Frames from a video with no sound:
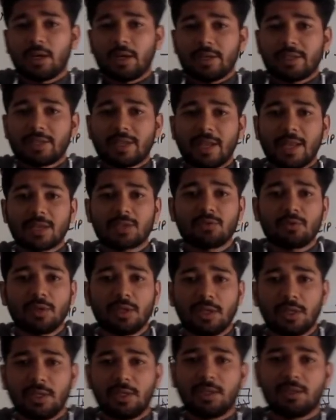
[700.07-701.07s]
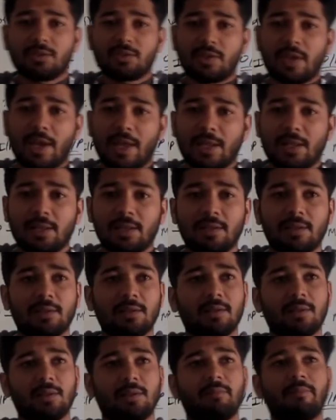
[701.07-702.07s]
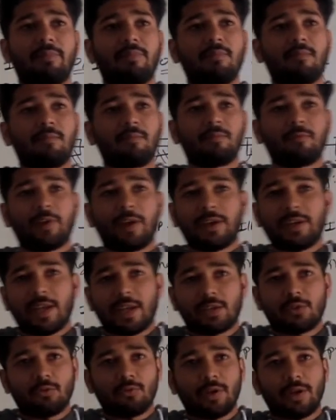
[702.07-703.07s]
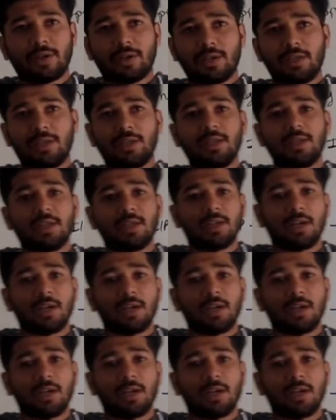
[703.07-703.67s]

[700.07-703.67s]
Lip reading: it can actually tell very accurately